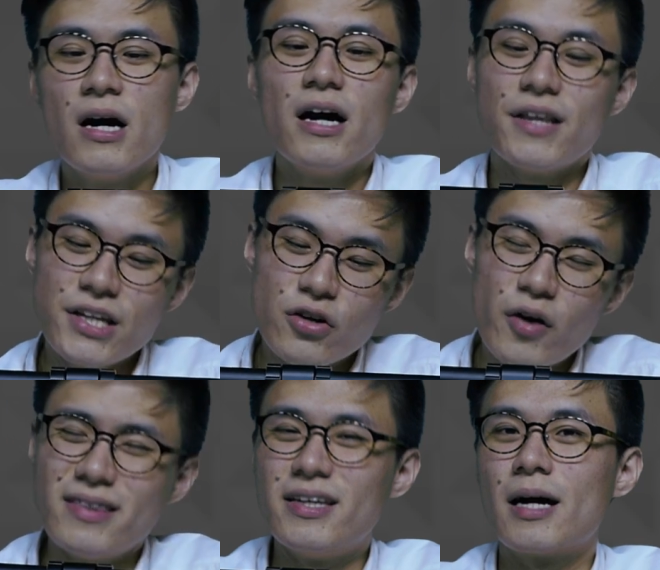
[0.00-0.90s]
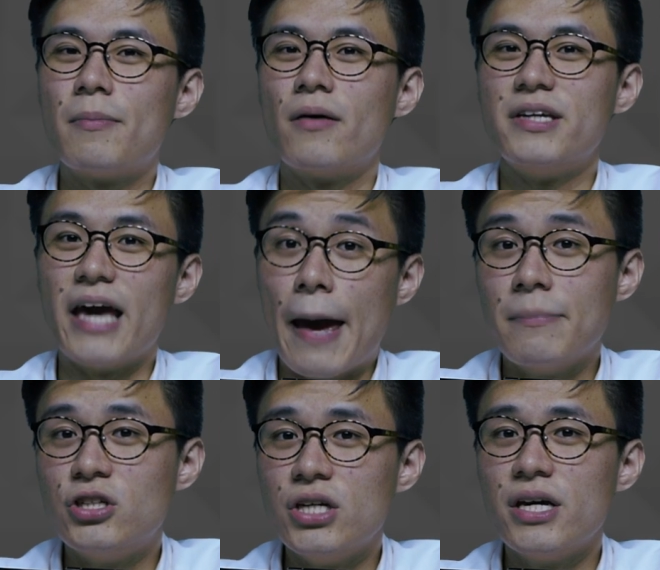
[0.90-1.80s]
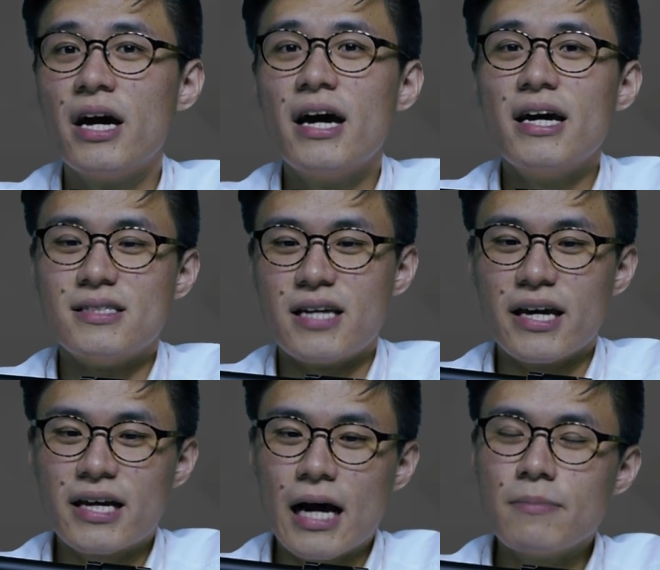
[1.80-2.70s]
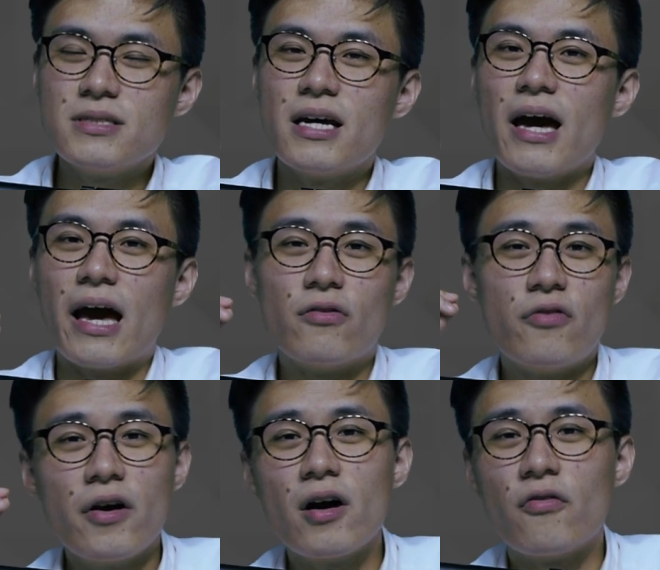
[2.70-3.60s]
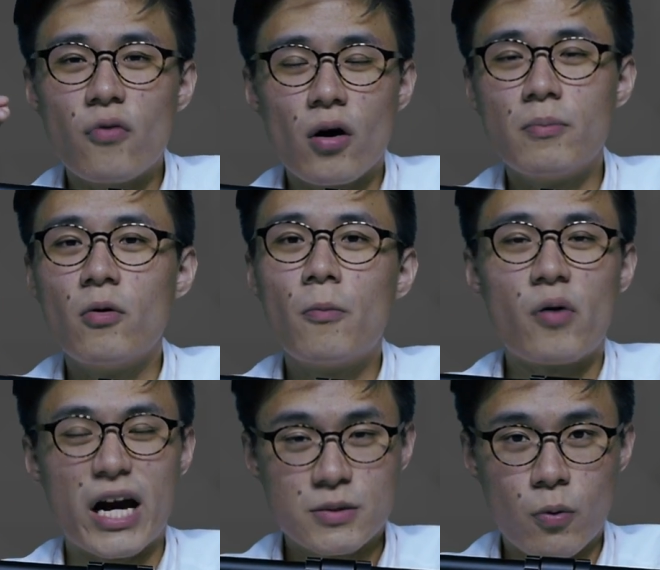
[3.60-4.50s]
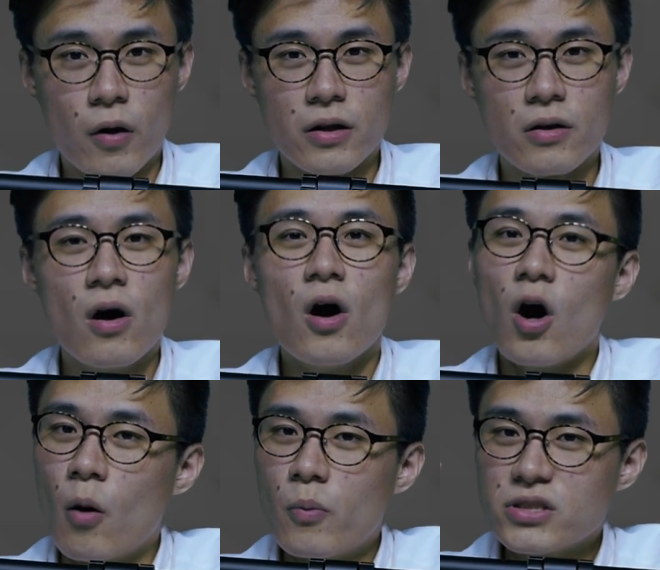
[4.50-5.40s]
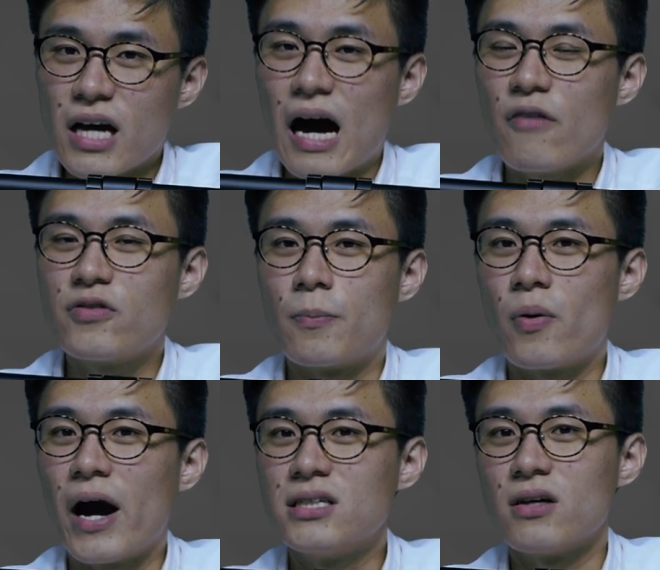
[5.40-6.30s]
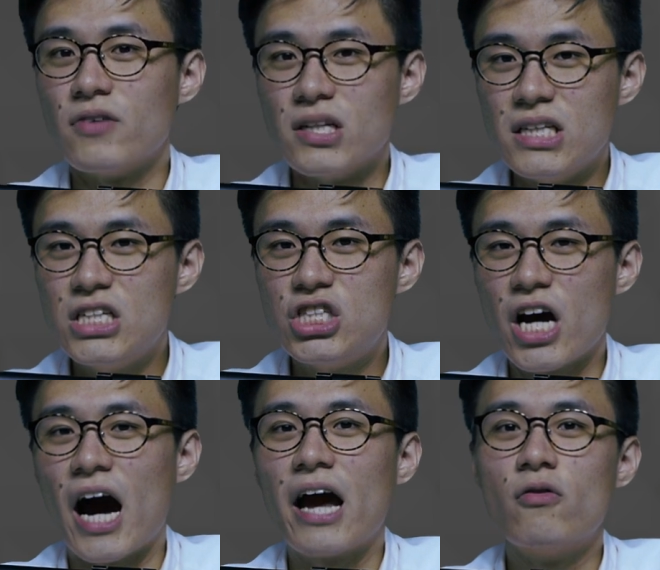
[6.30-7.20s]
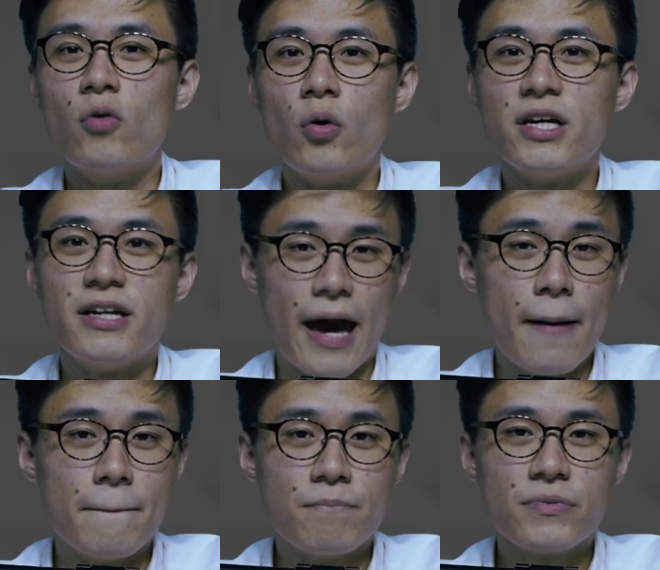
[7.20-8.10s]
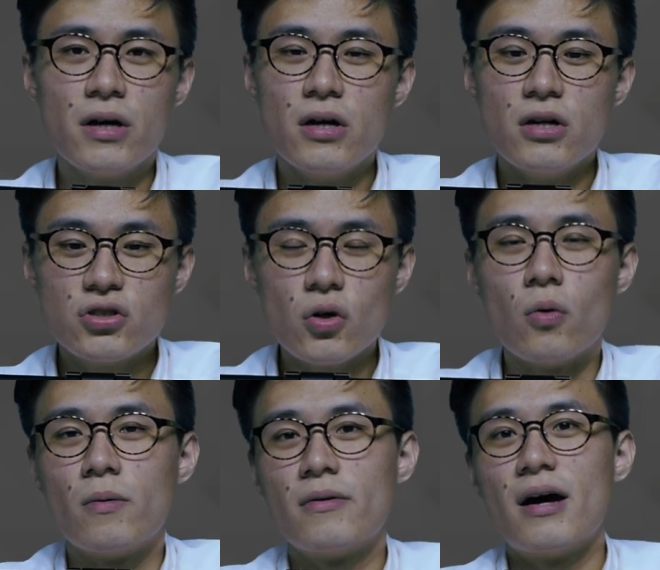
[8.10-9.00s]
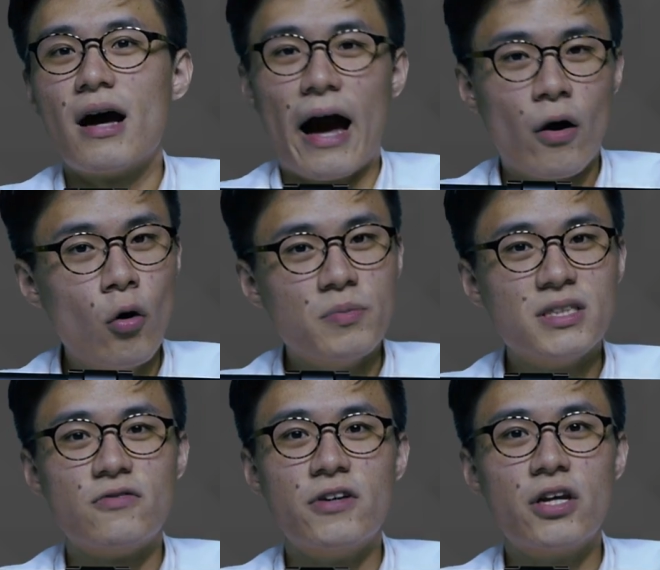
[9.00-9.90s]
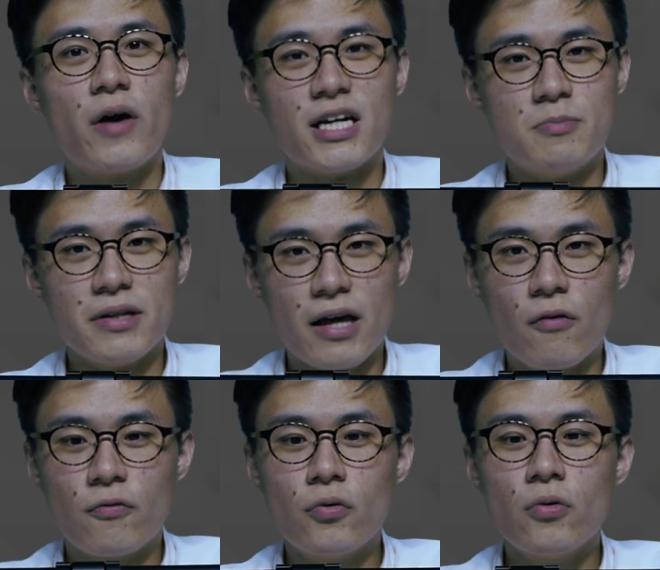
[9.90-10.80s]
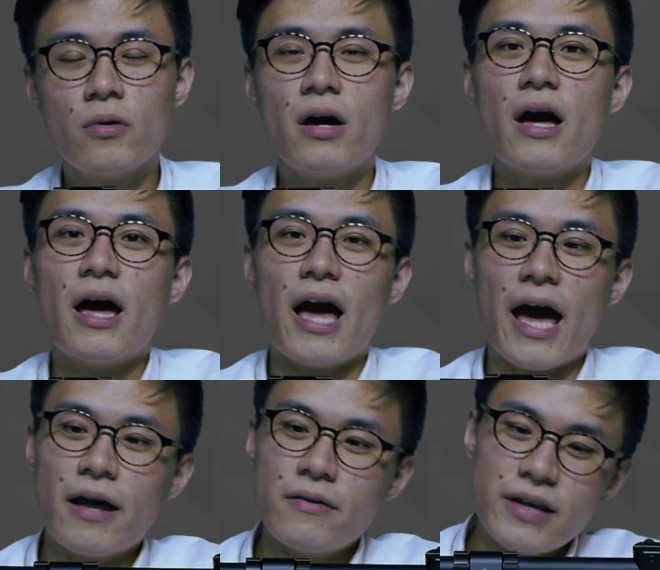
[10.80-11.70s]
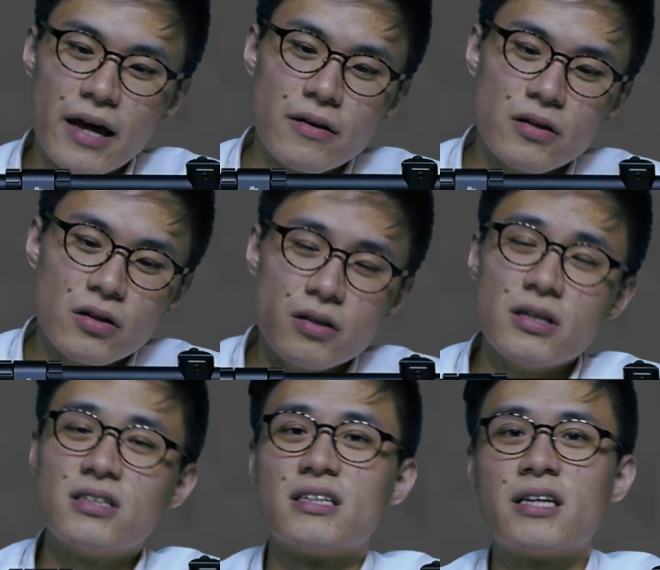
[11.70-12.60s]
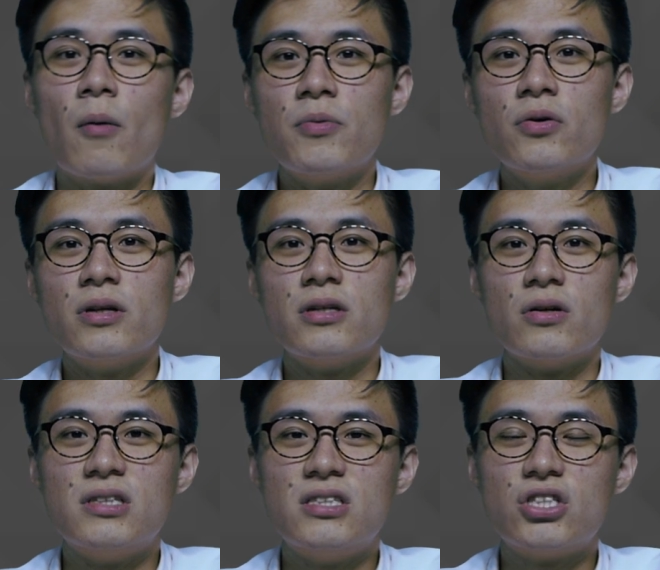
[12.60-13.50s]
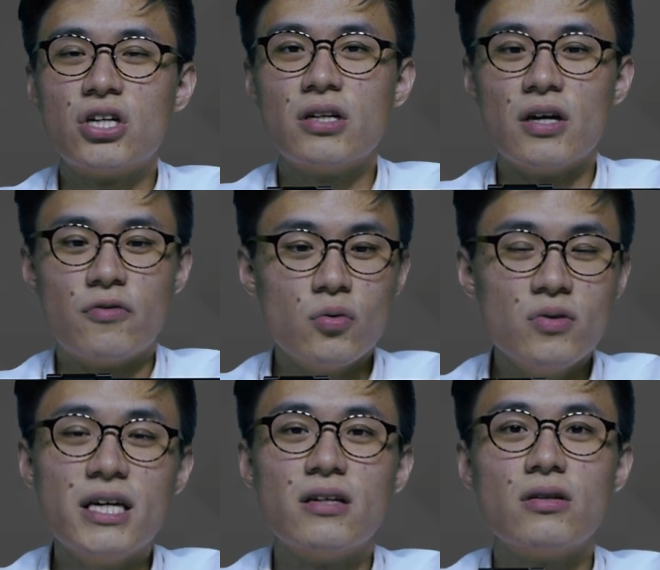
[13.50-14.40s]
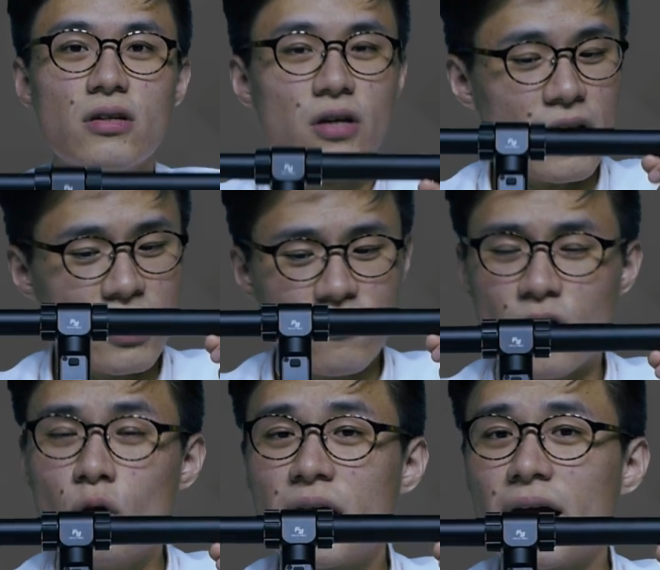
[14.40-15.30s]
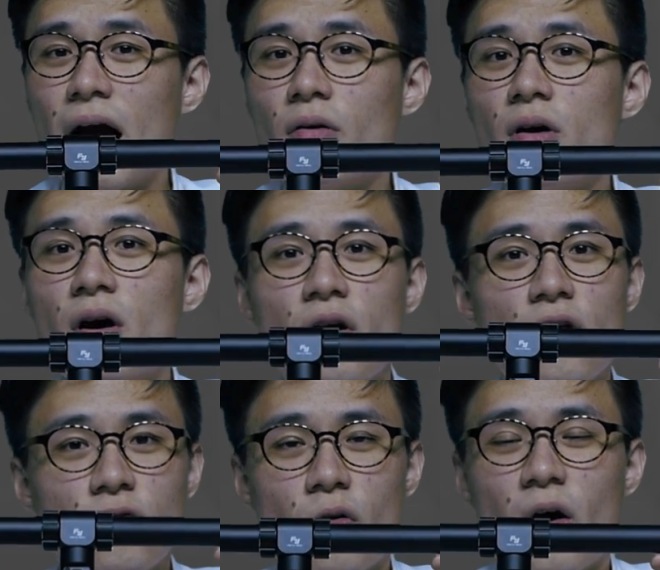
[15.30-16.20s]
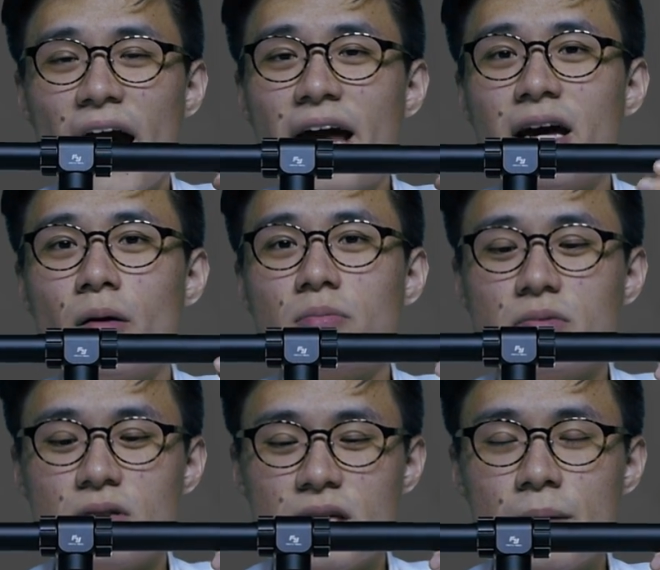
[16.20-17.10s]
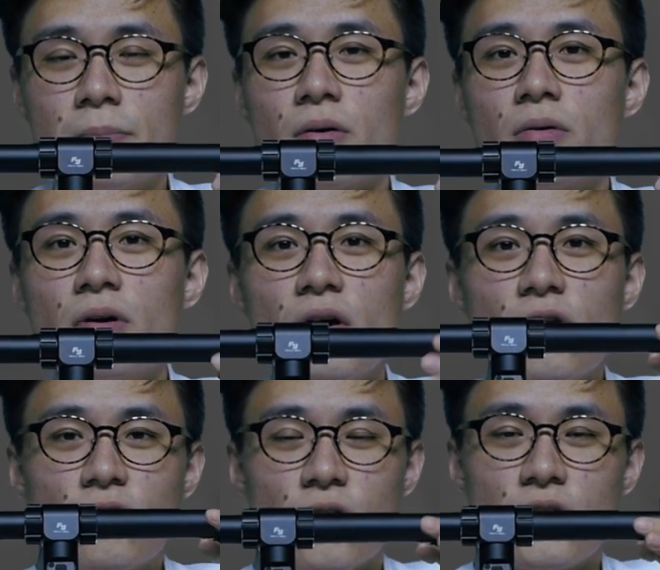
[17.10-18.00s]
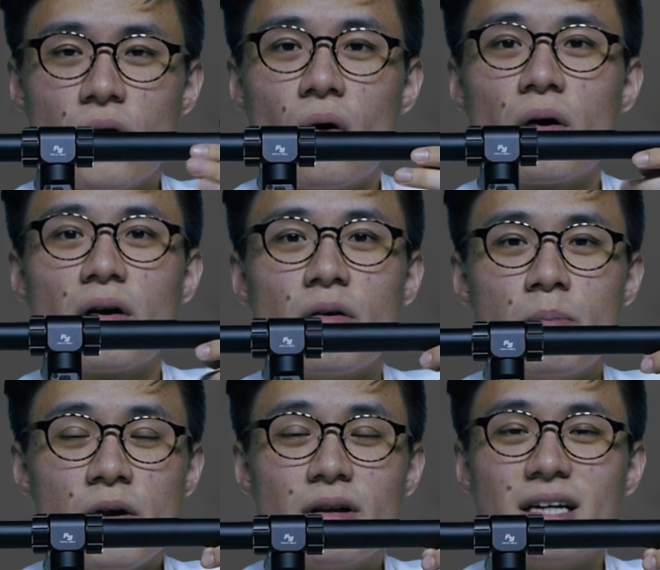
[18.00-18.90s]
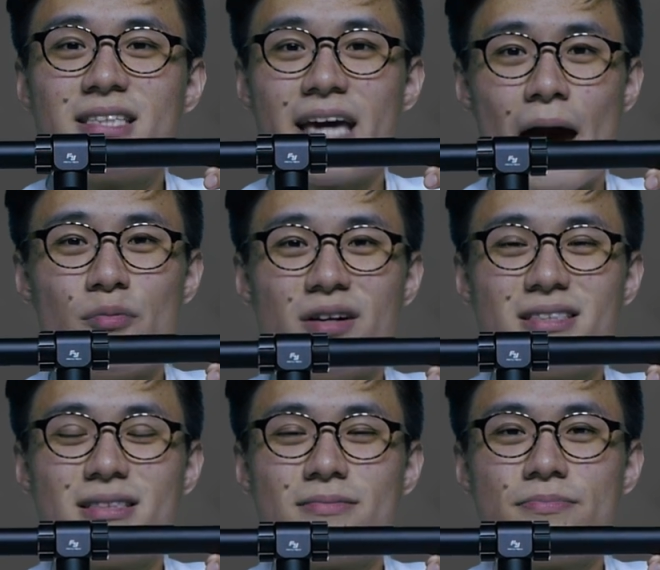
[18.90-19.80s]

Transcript: Another great thing about the MG is that it comes at a very affordable price point, almost half the price of the DJI Ronin M. So, I hope this video has been helpful and that this has helped you in your decision if you need and if you're looking out for a handheld gimbal for your mirrorless cameras.